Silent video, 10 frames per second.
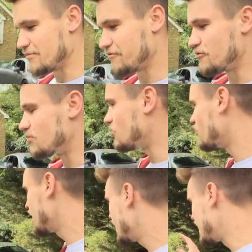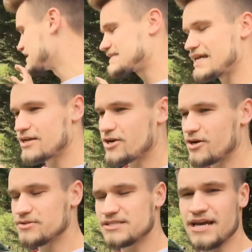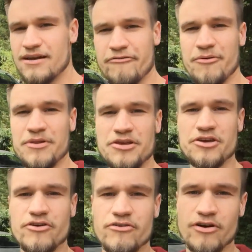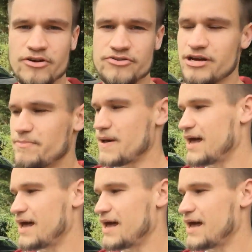for more insane content from the Euro road trip.